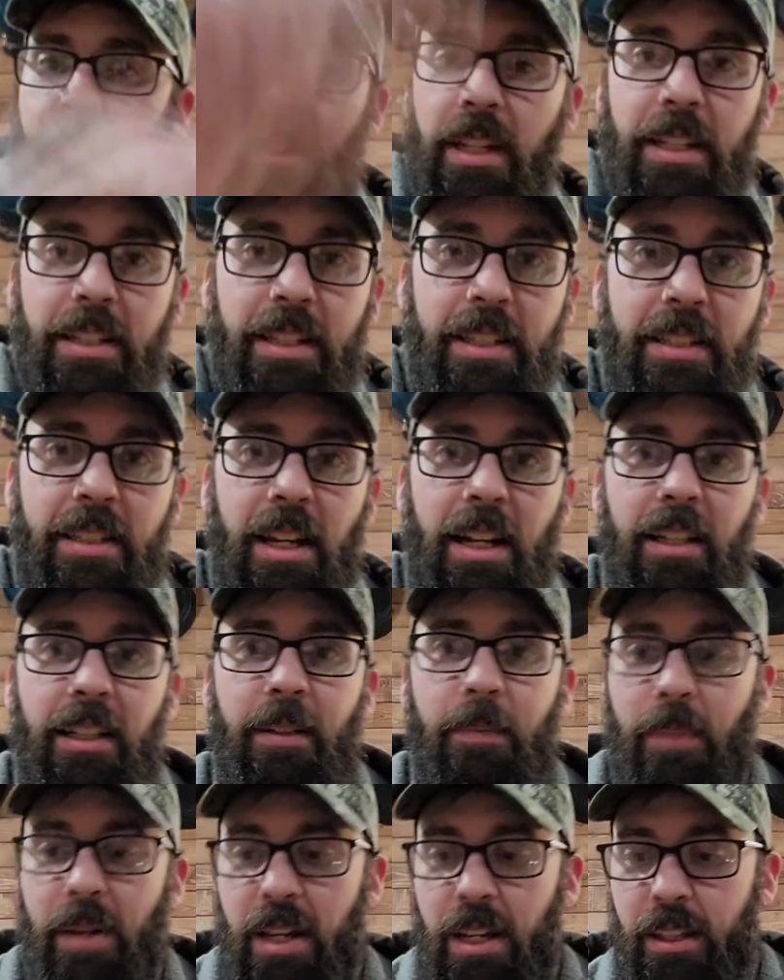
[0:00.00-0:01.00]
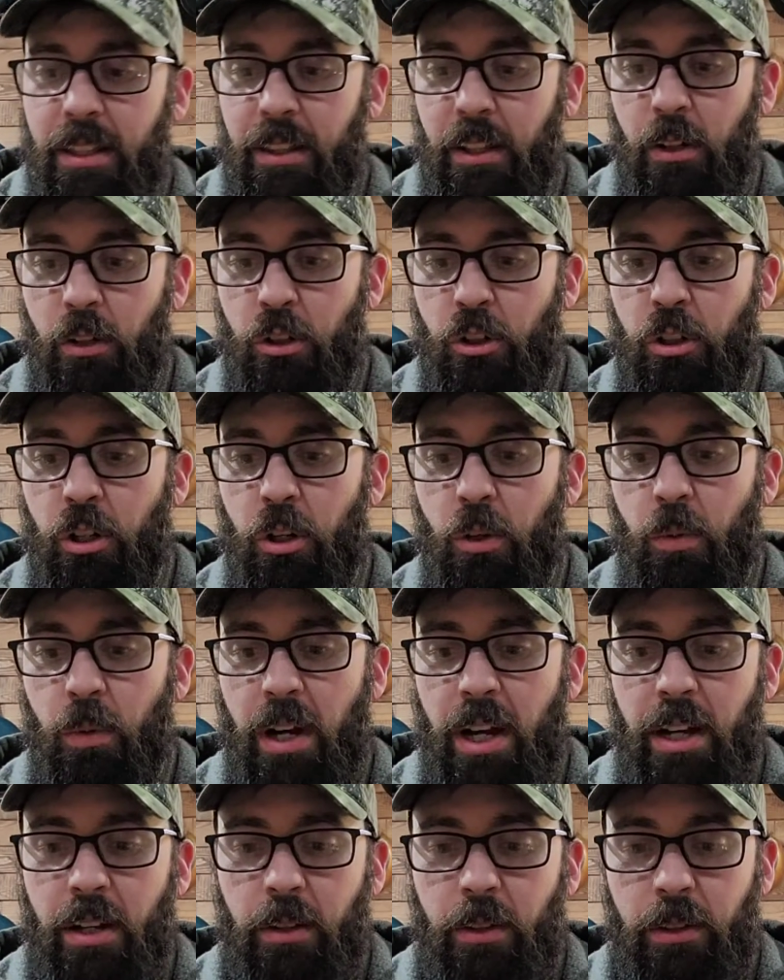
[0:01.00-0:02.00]
it's a silent bait. There's no
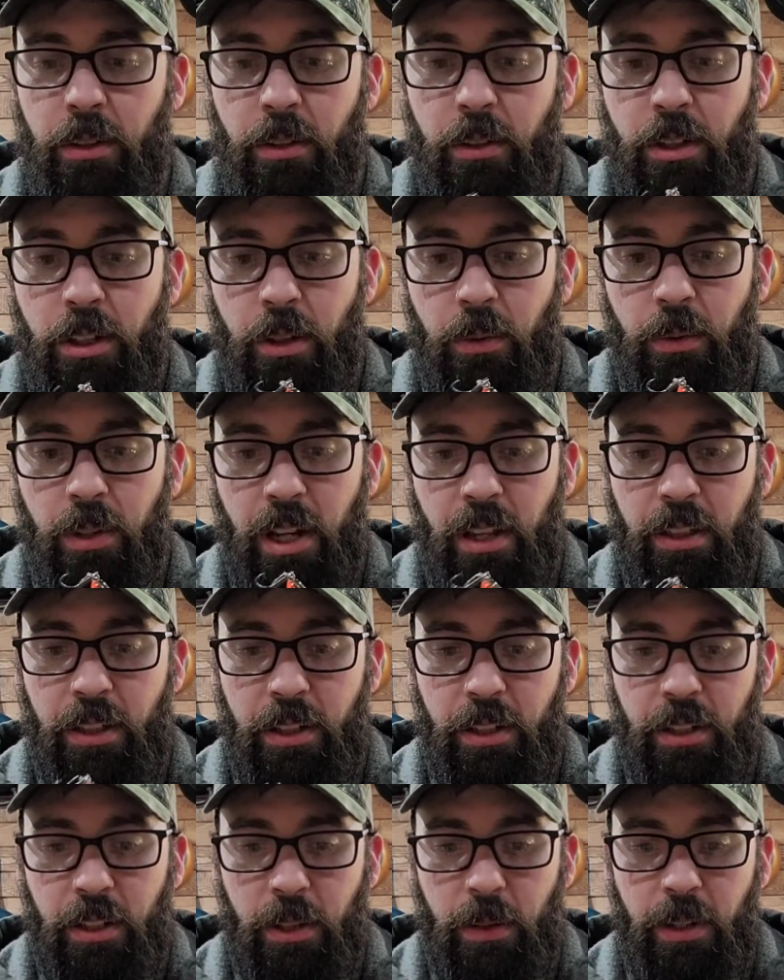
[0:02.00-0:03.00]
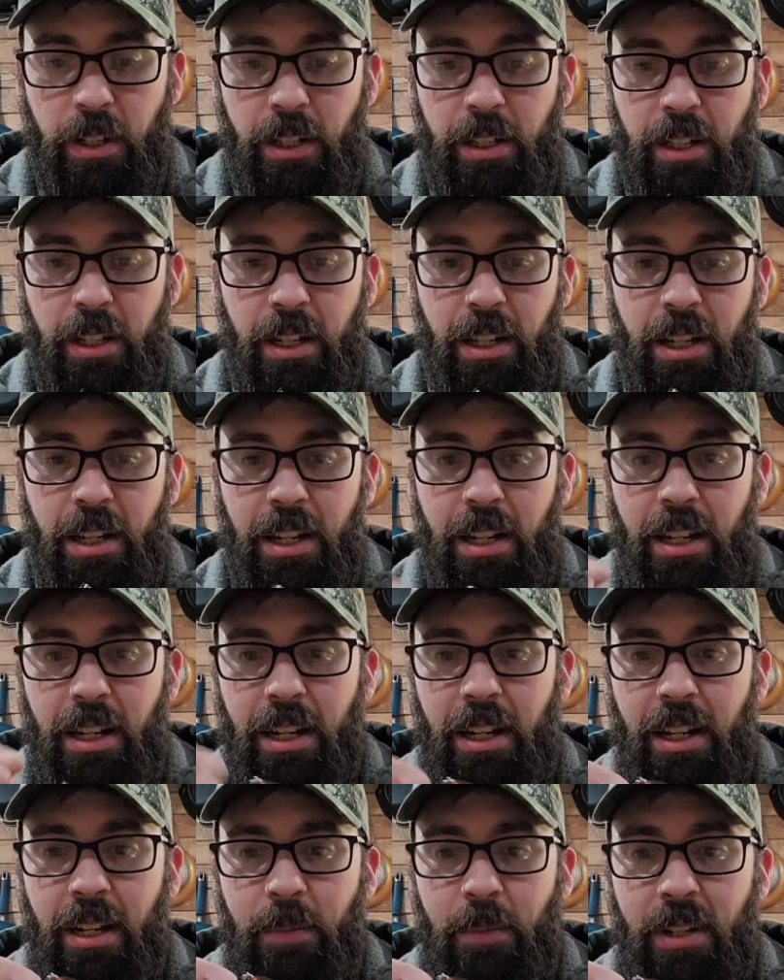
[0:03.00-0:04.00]
rattle. There's no nothing to it
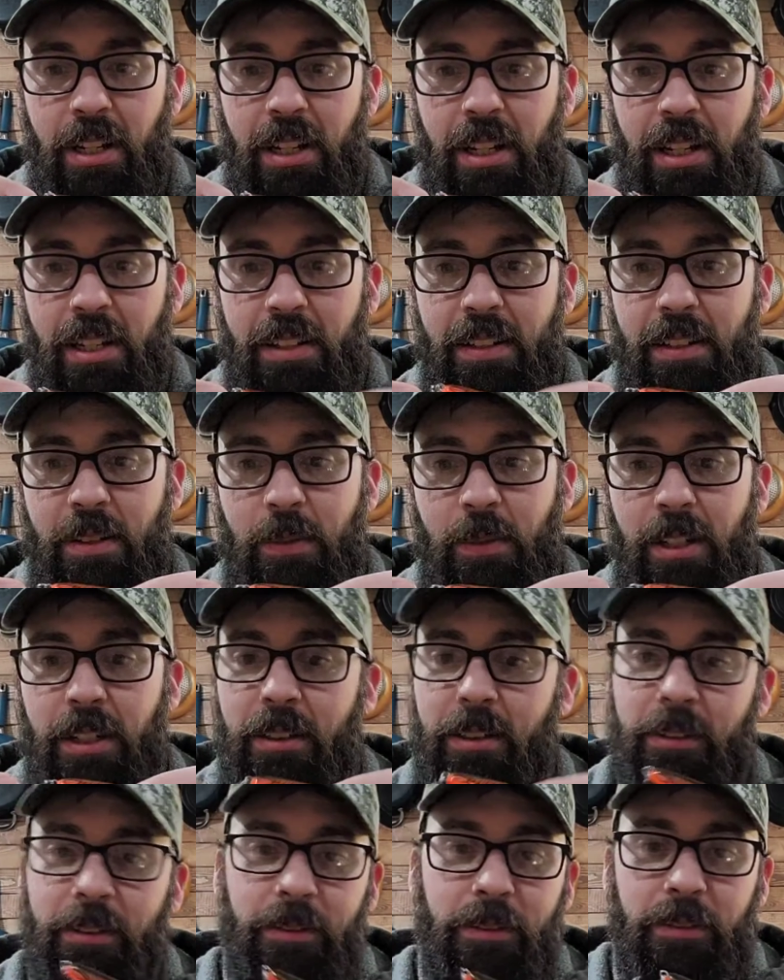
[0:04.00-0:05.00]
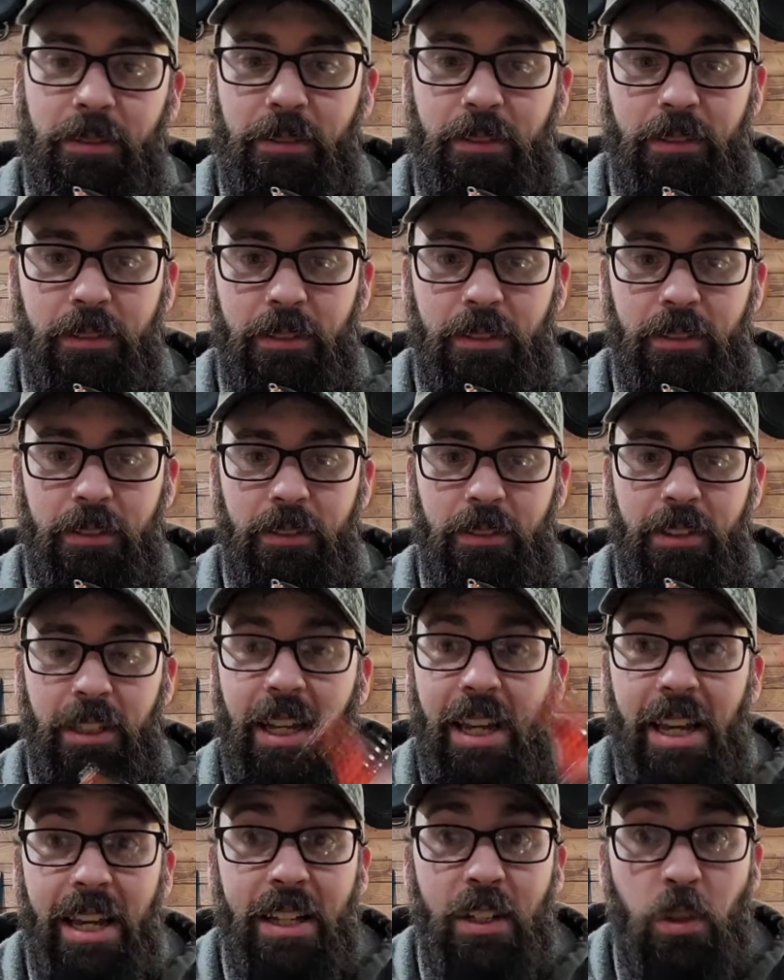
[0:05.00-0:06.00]
because, well,
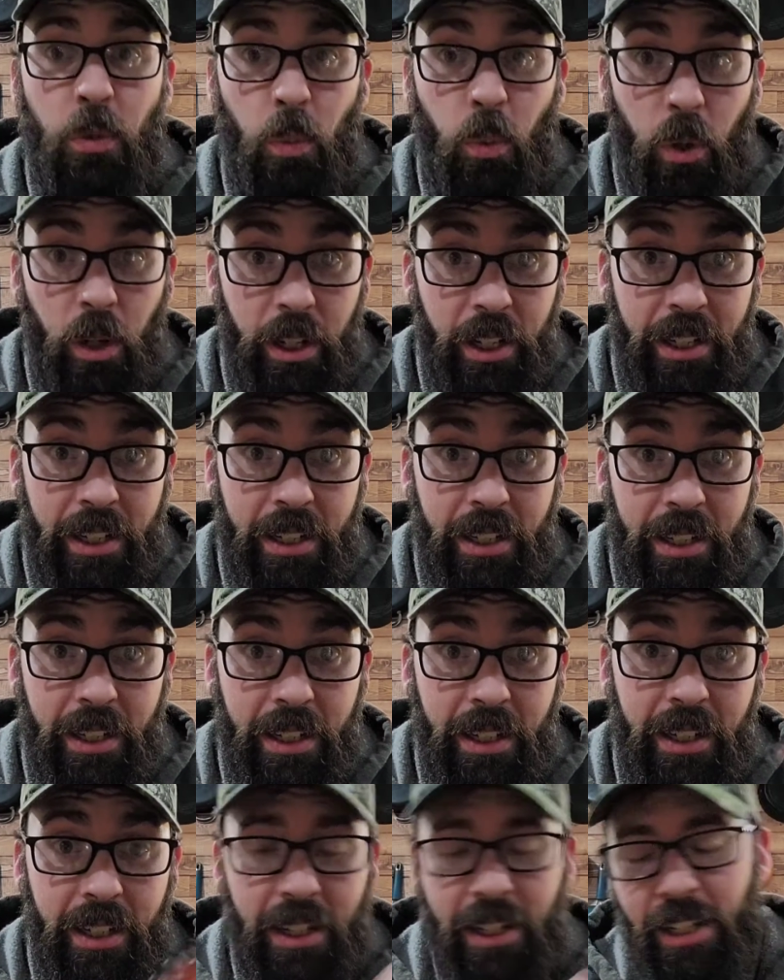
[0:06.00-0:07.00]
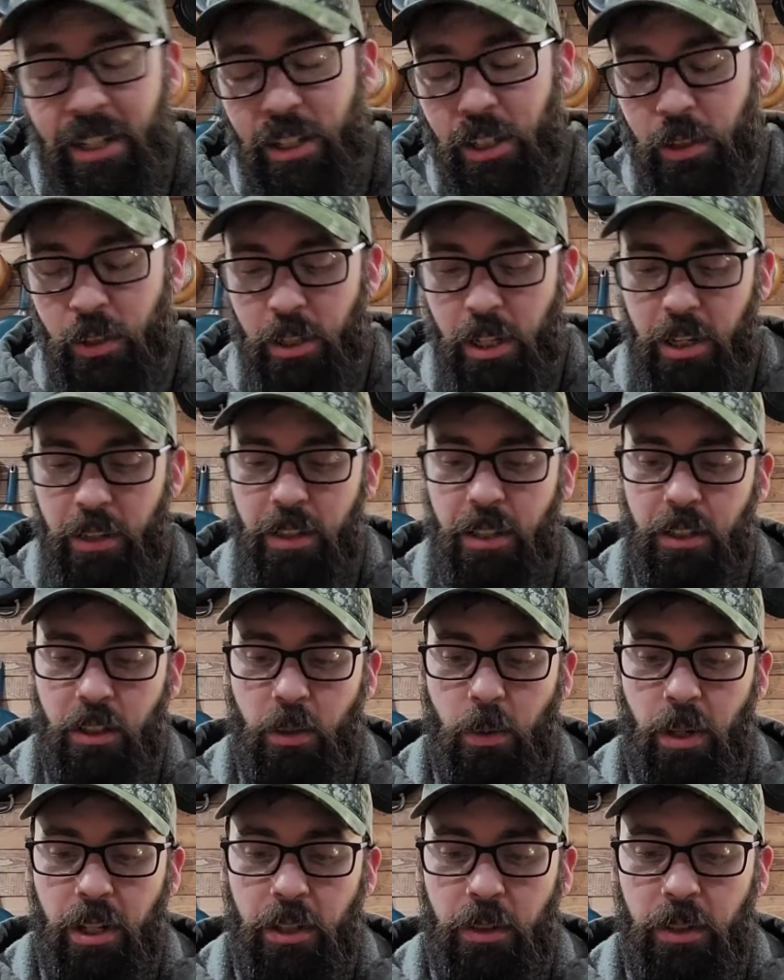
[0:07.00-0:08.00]
it's wood. And I think it's
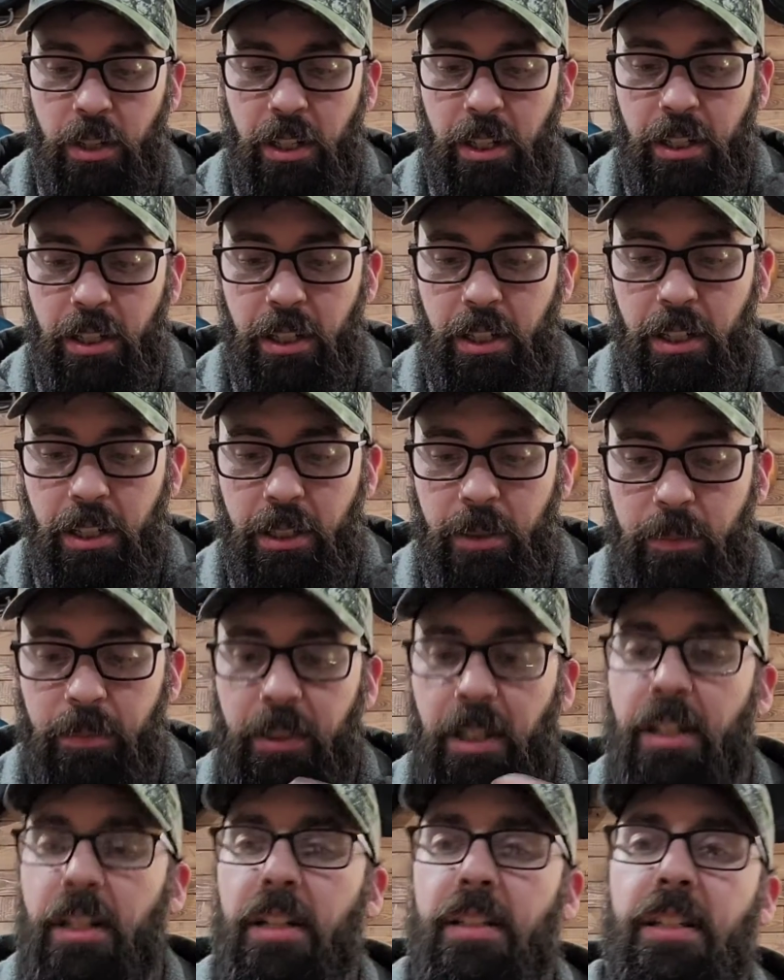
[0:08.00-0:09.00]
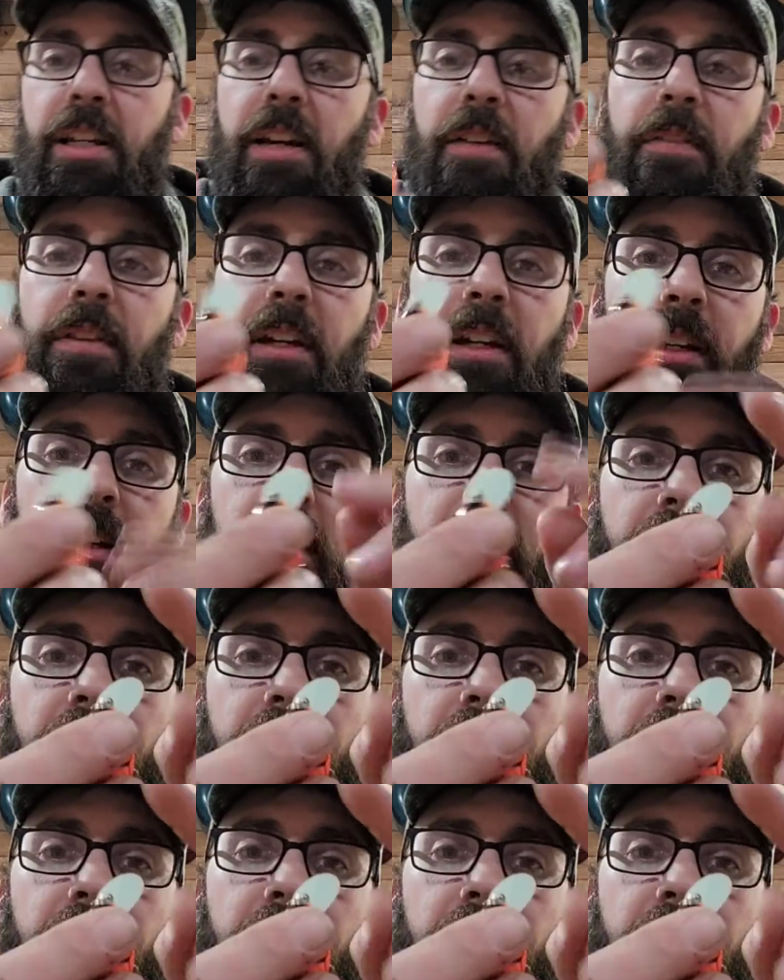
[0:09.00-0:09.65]
quite unique. It does have that,